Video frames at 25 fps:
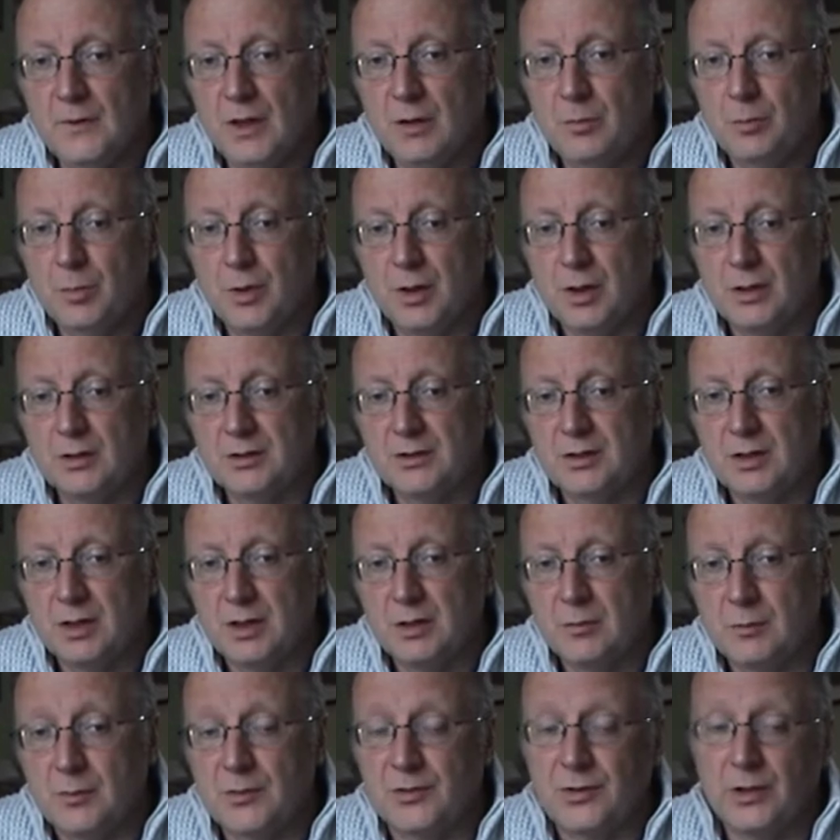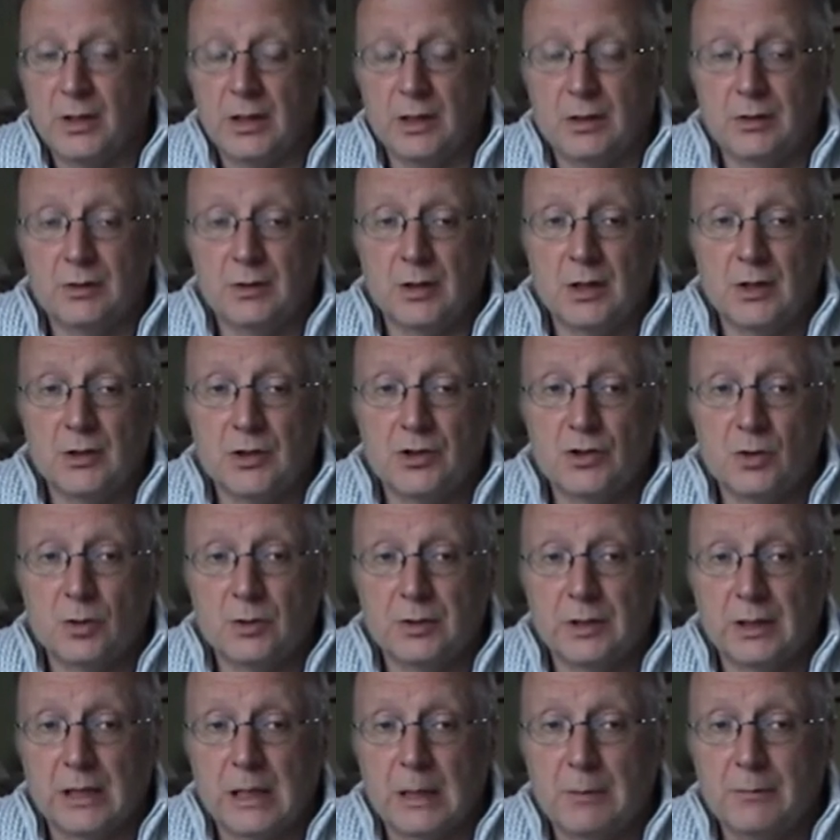But certainly enjoying
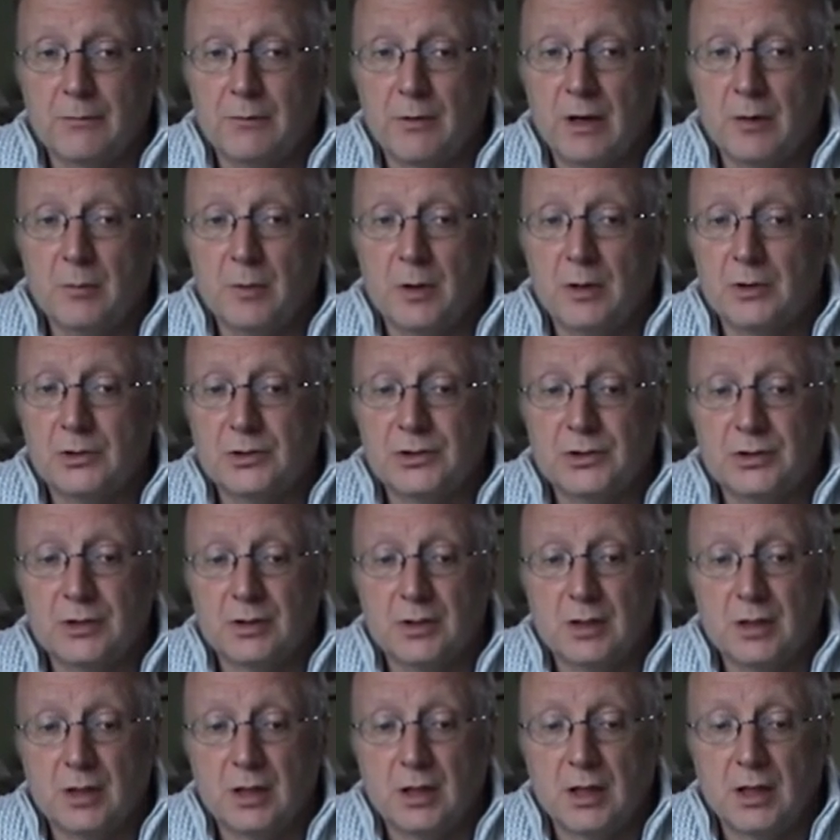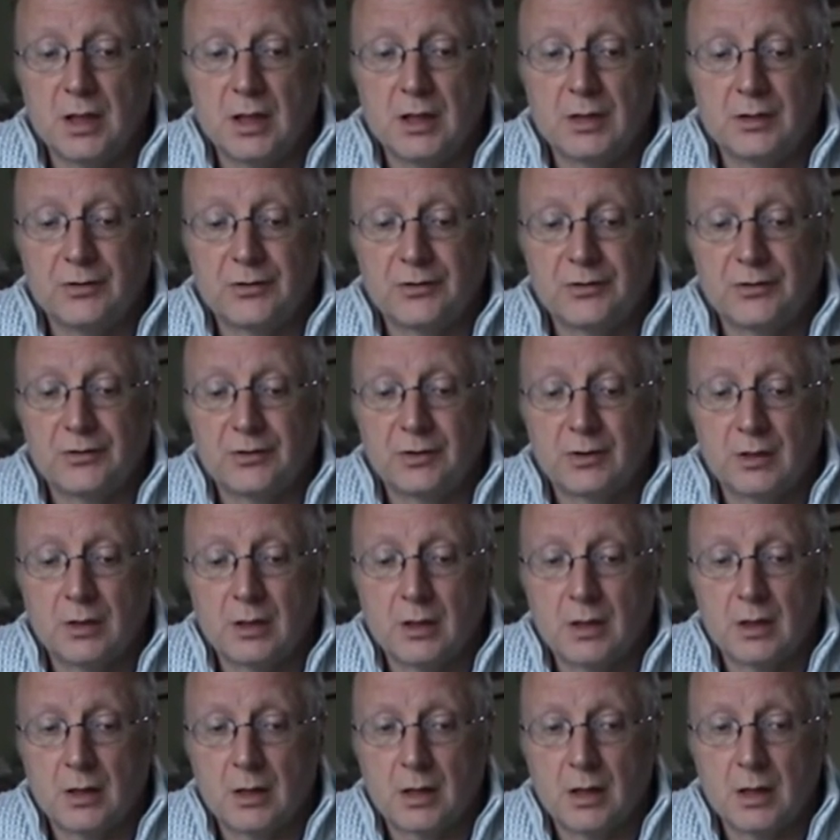the game very much. It's
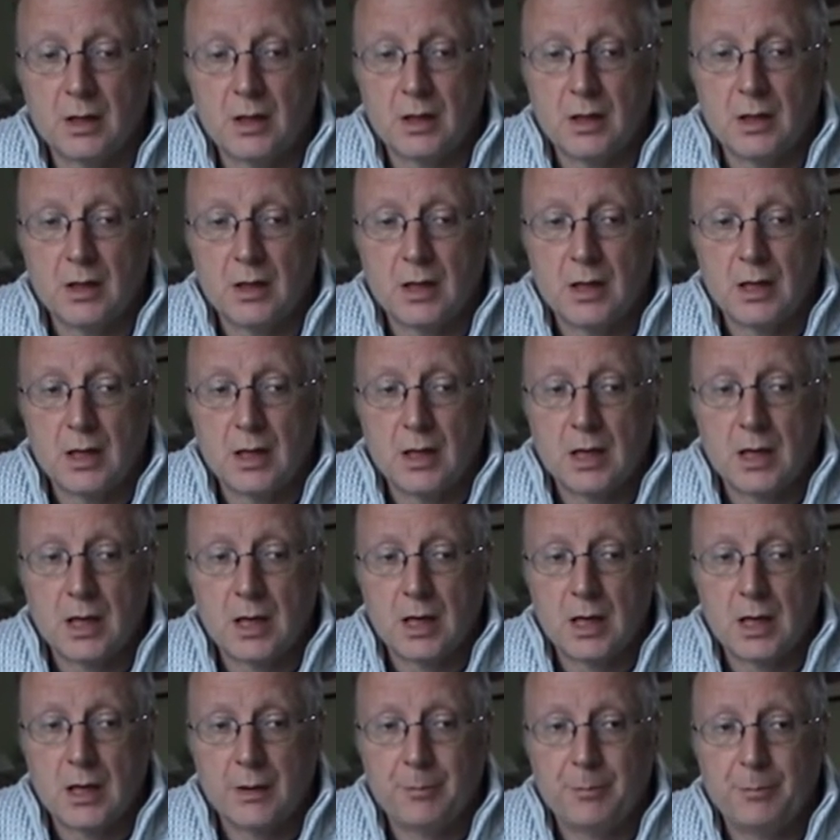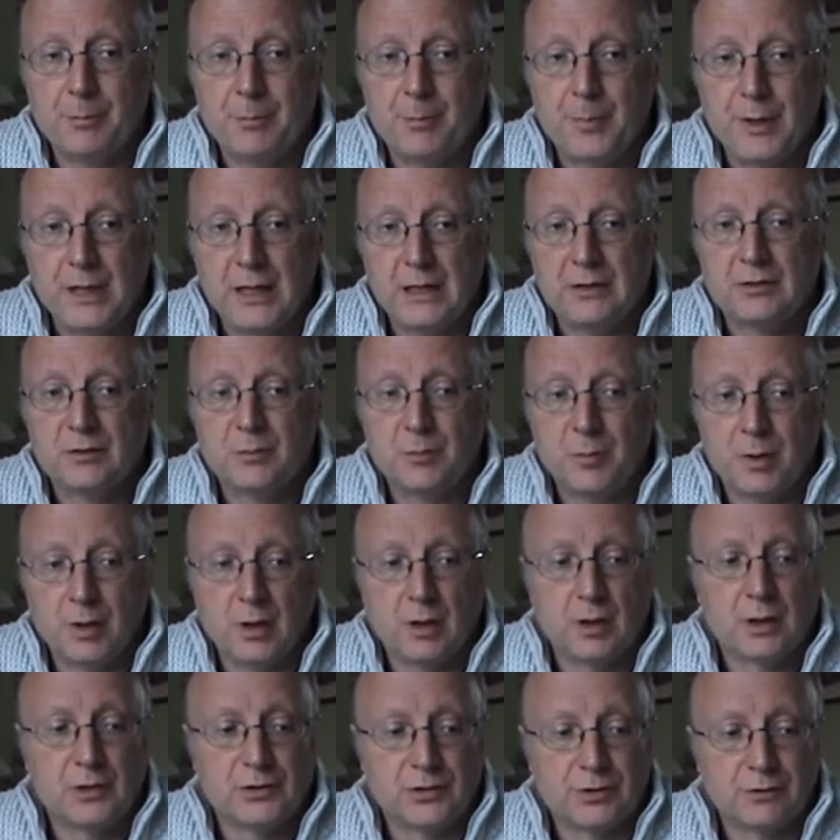a big
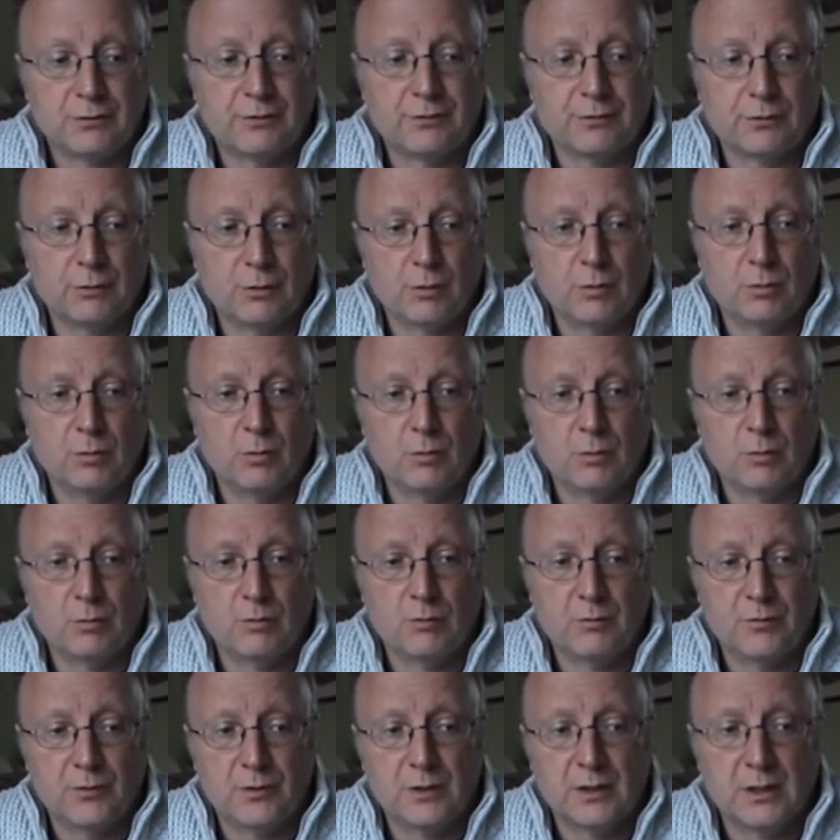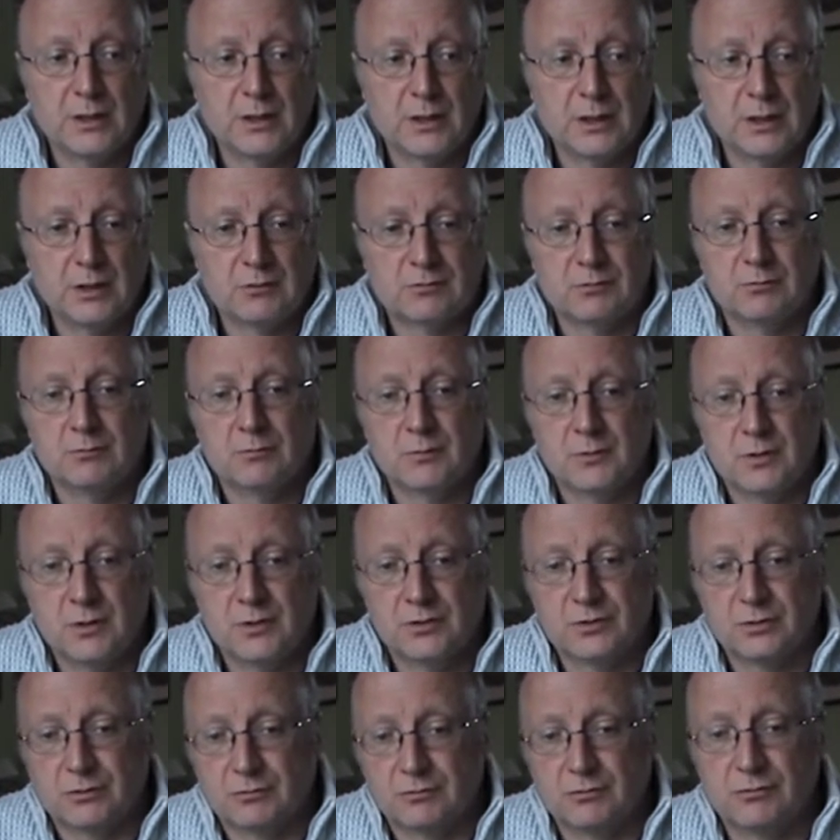departure from the
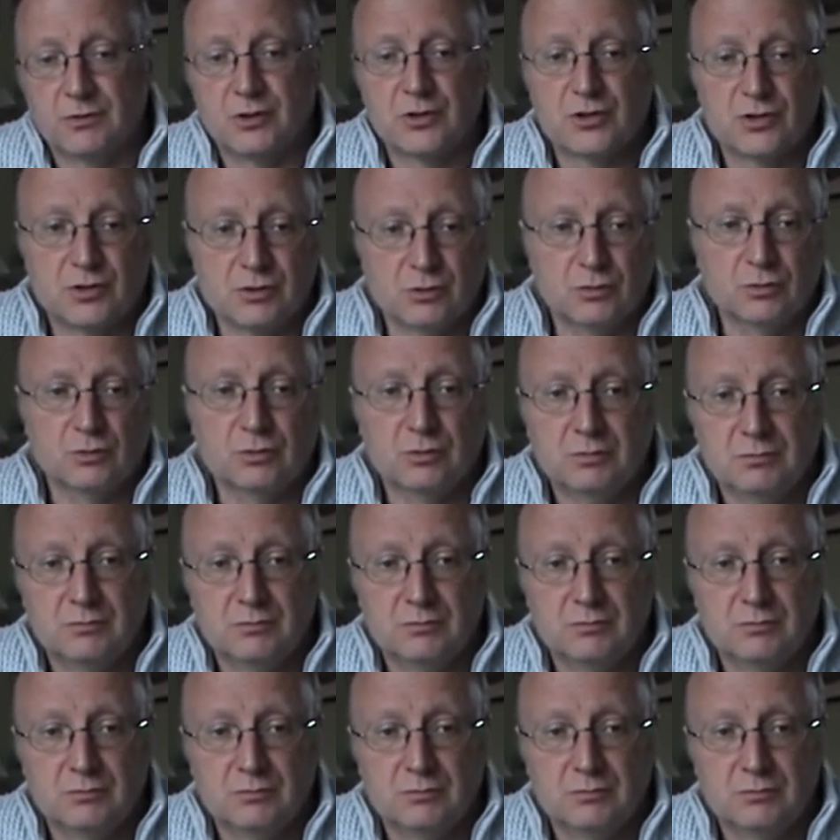sort of traditional